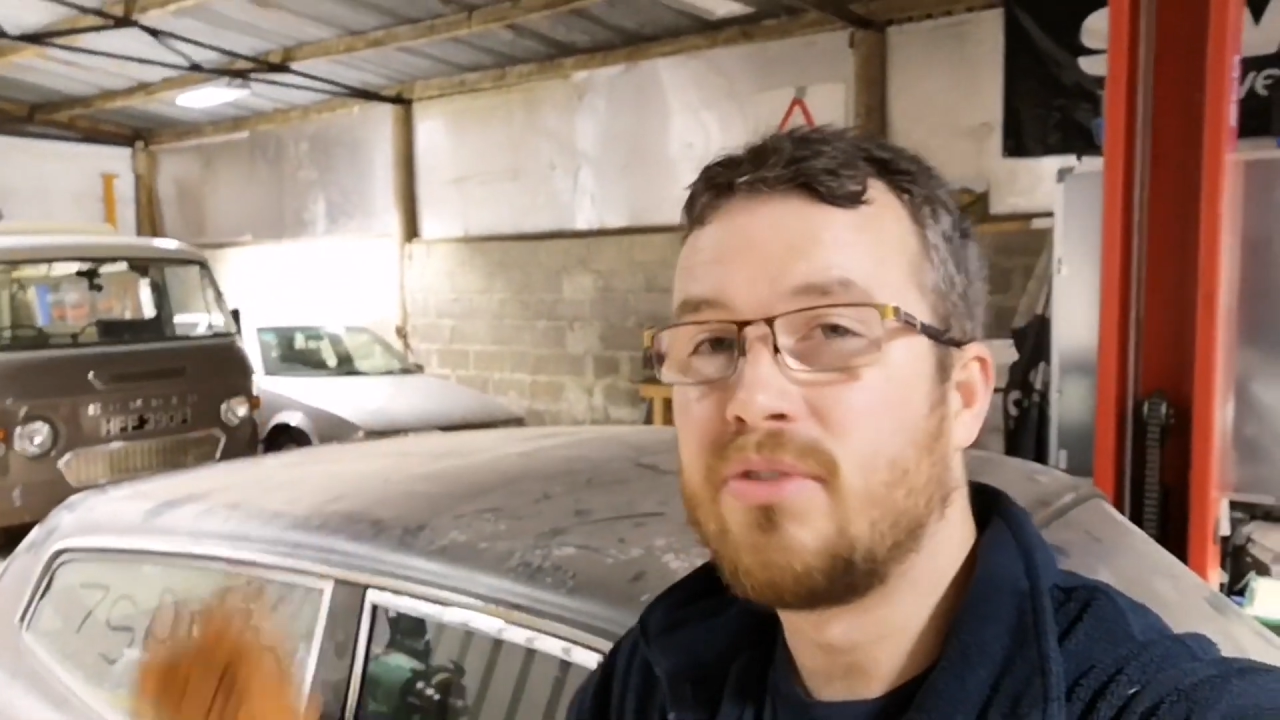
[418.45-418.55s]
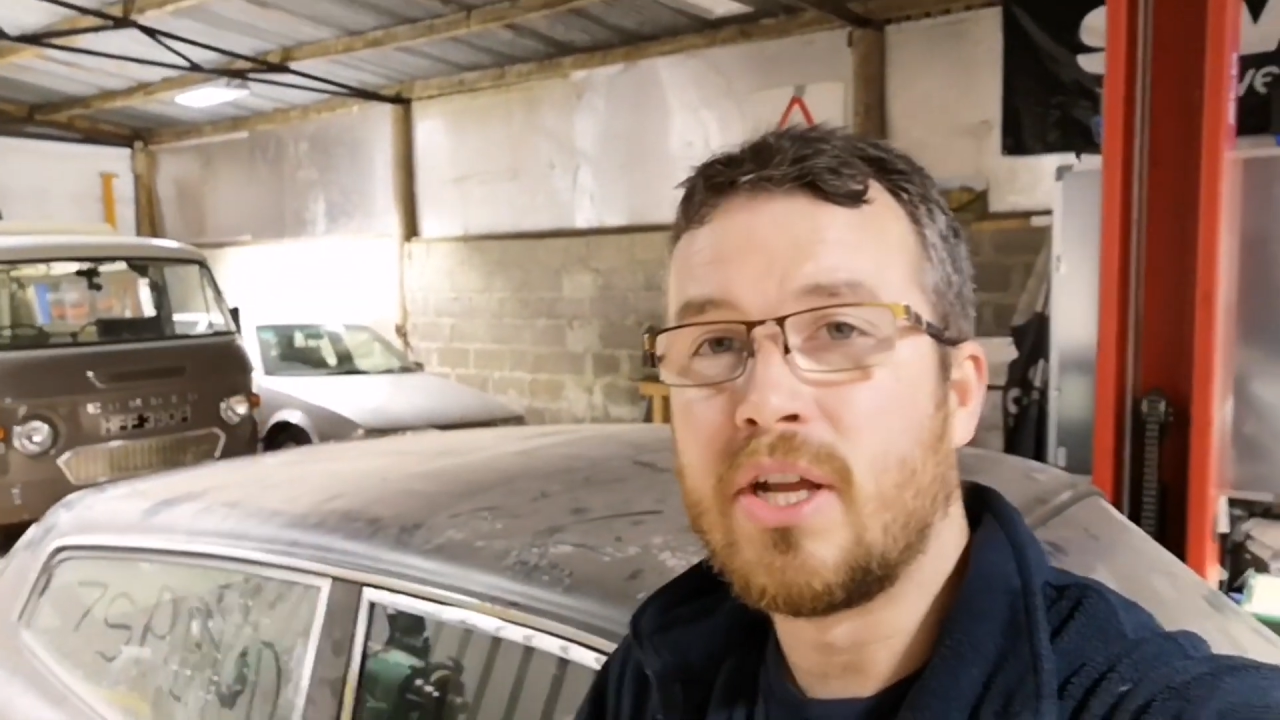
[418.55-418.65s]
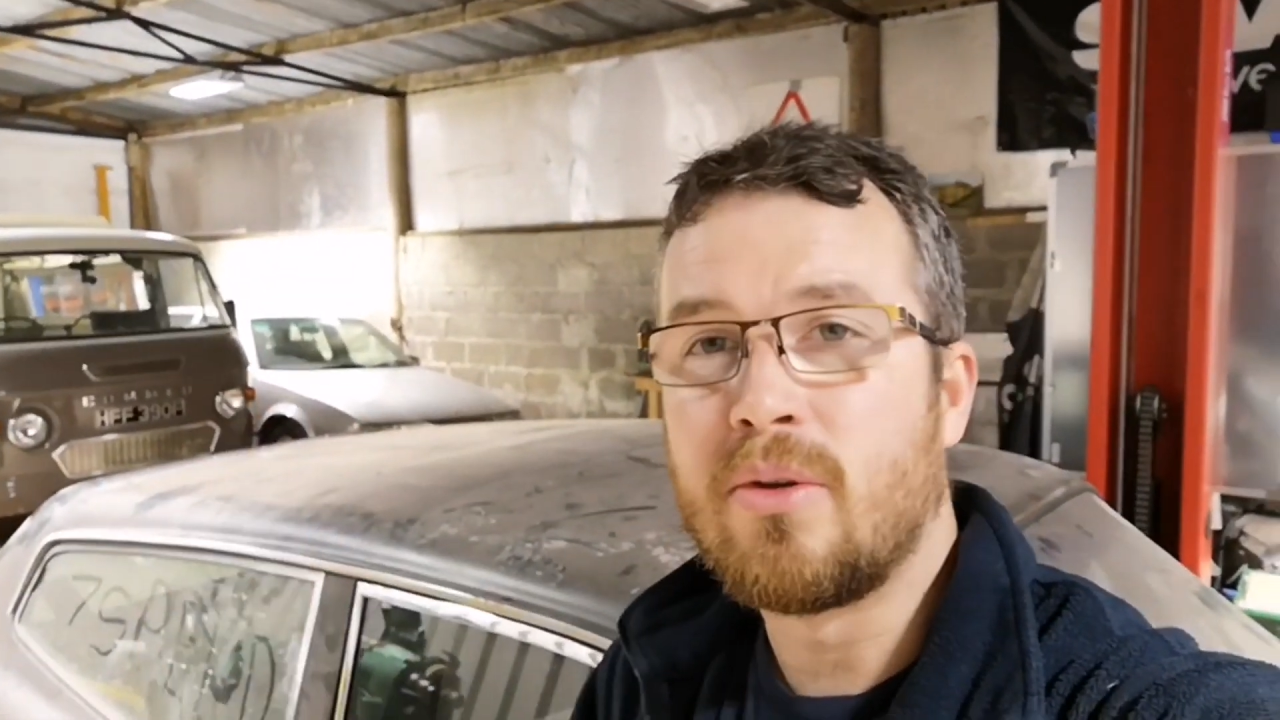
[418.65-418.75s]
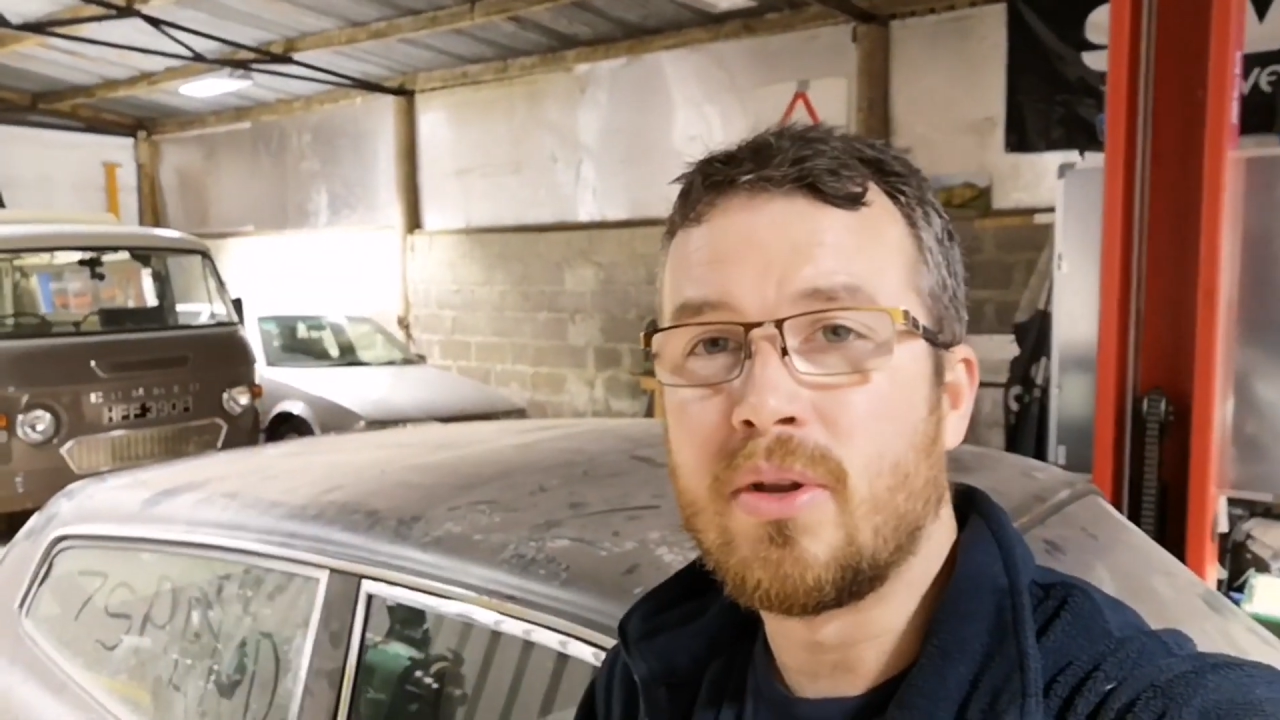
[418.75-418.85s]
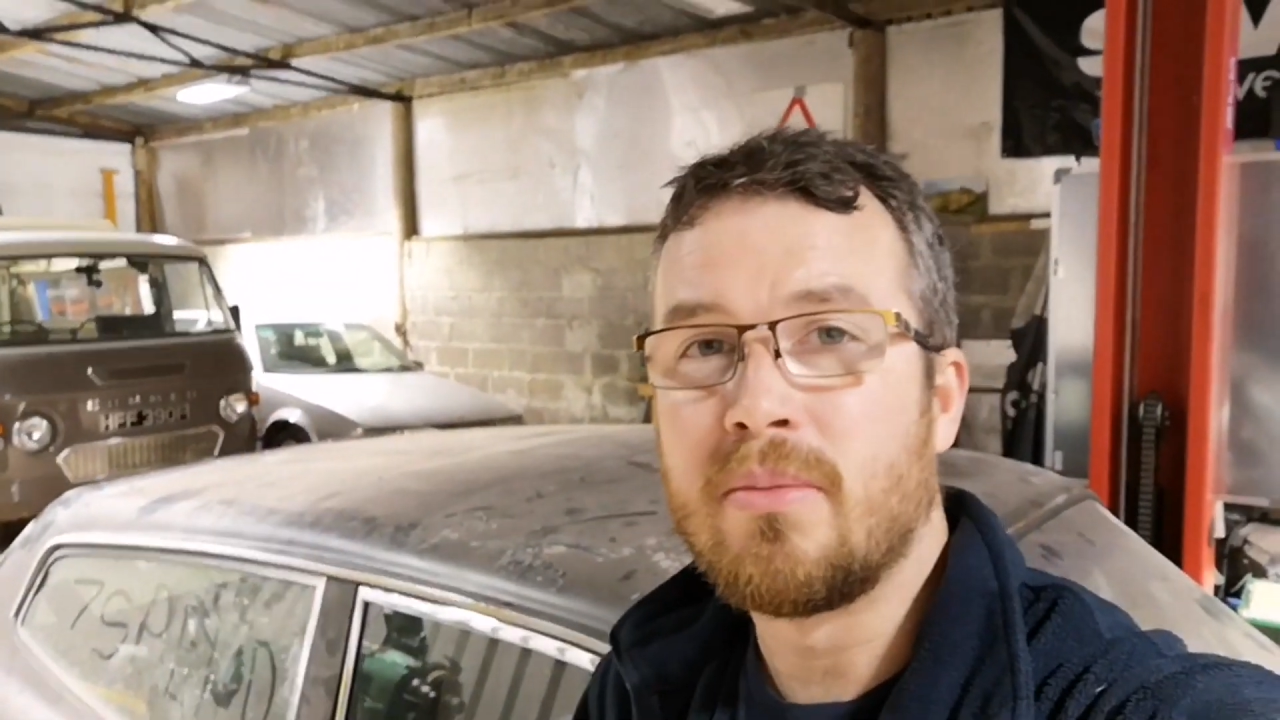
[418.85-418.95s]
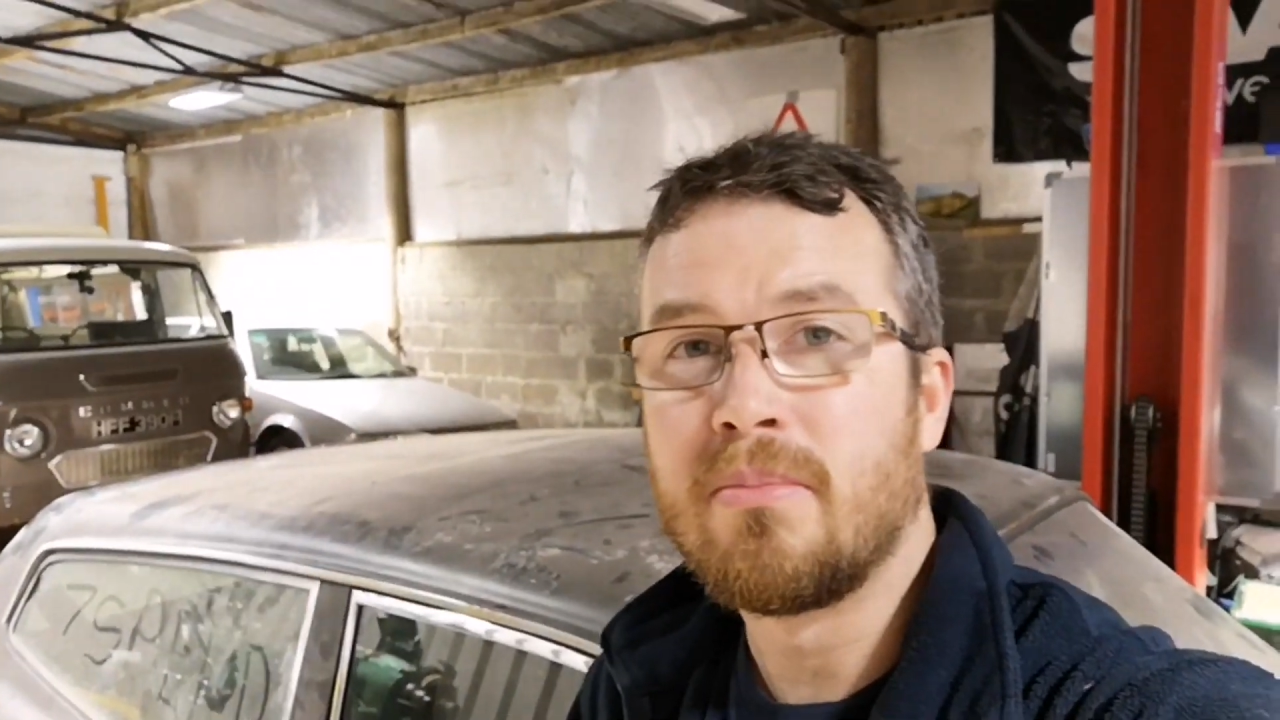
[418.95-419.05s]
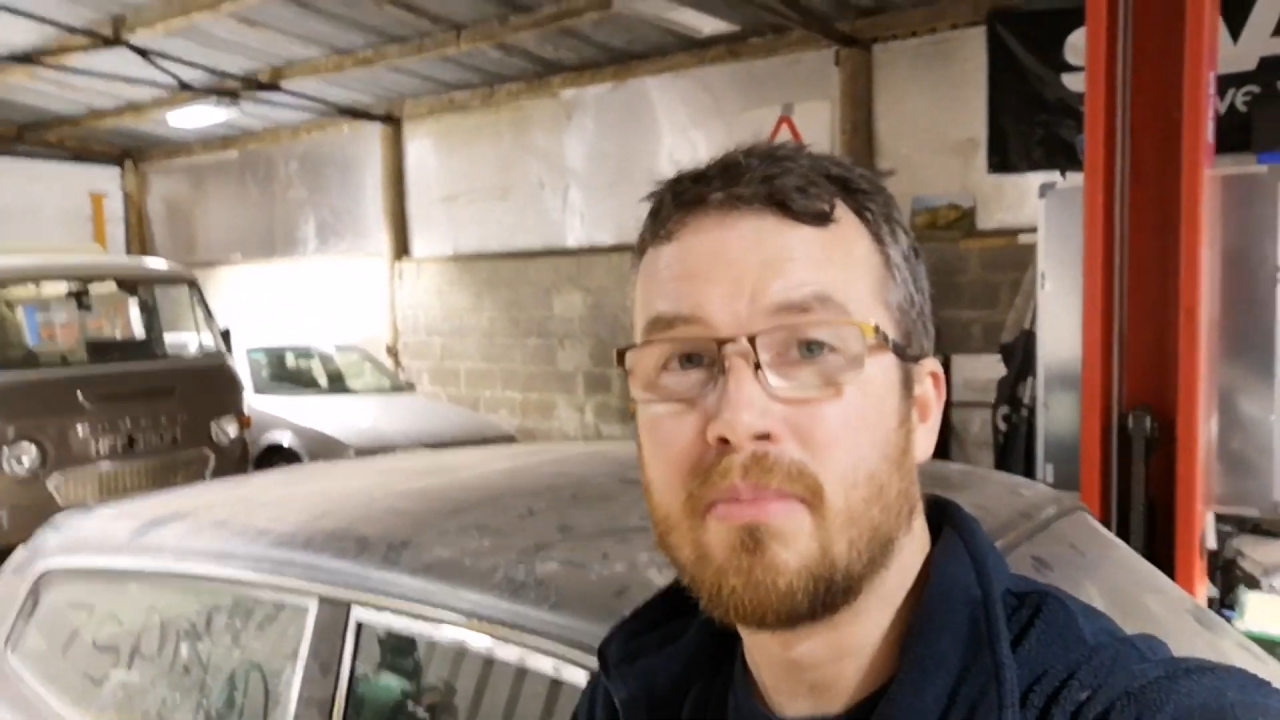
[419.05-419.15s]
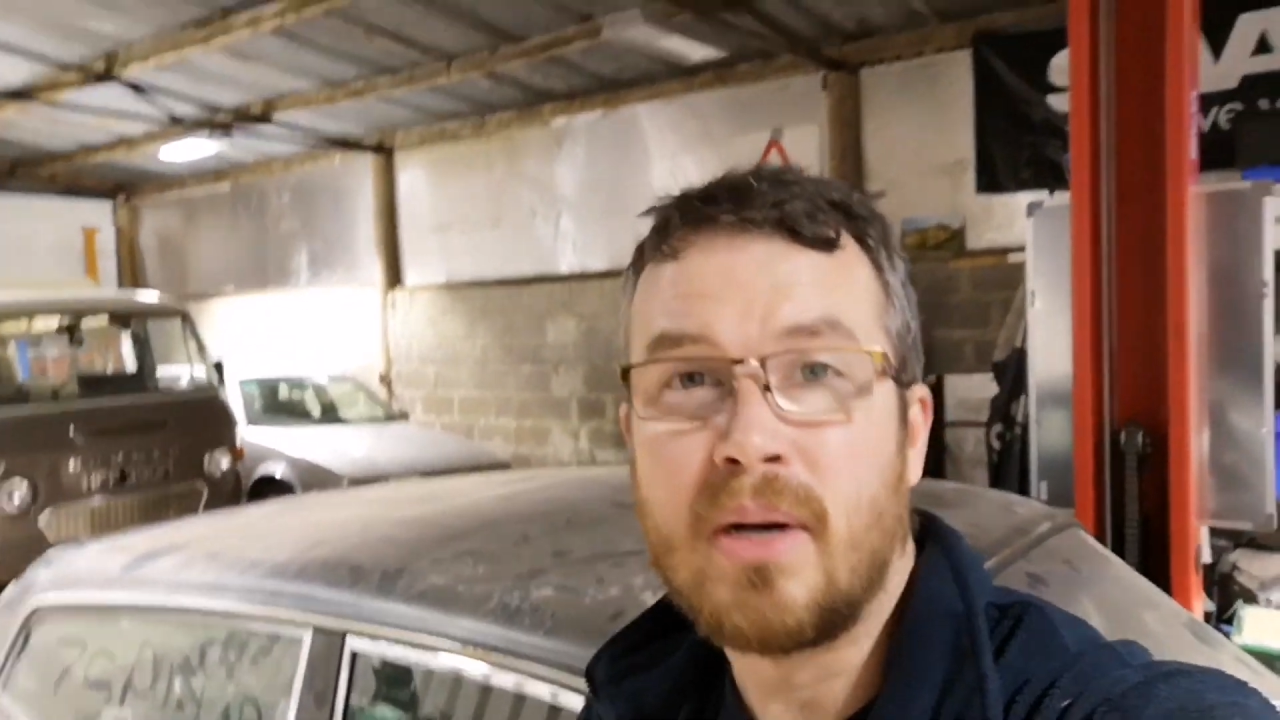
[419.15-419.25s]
genuine